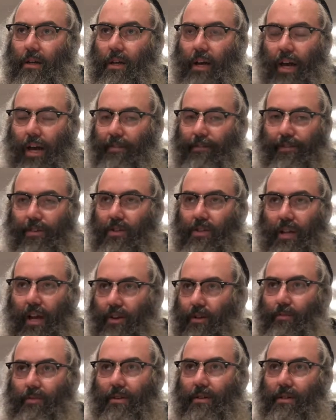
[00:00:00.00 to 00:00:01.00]
I feel
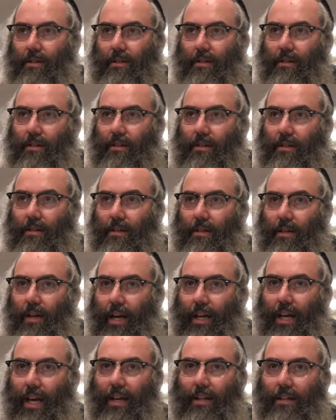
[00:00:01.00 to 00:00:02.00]
terrible.
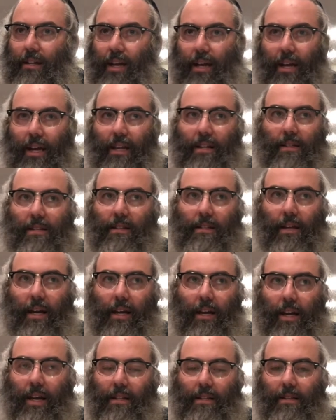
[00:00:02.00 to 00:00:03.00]
I
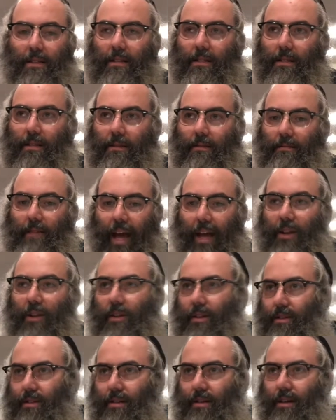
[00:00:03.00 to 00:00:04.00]
can't handle
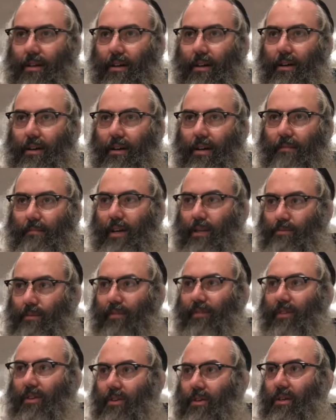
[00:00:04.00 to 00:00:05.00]
it. It makes me
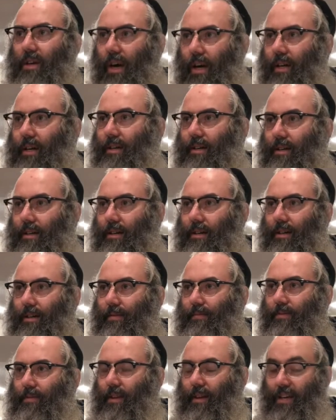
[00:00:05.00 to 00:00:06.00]
feel yucky.
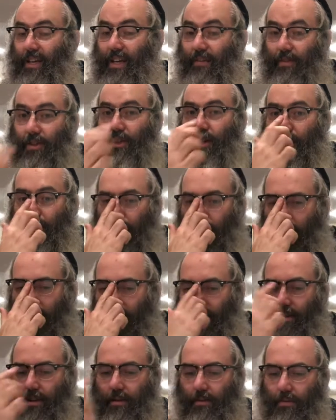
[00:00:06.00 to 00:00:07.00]
Even to the
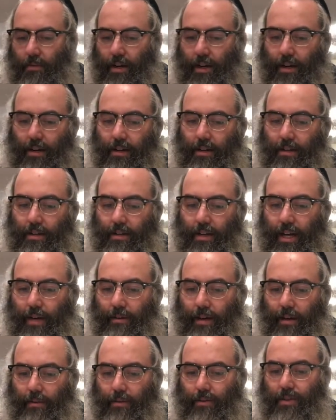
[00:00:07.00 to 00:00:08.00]
point where,
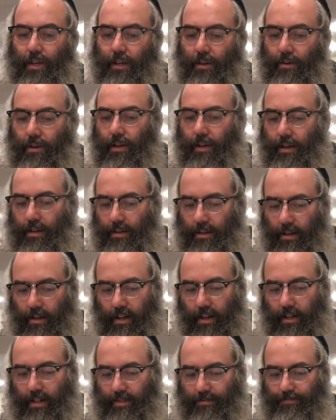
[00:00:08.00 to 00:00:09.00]
I won't say who it is,
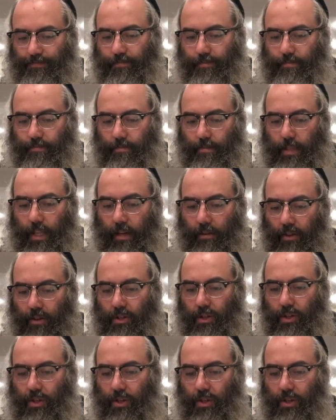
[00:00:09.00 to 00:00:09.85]
there's a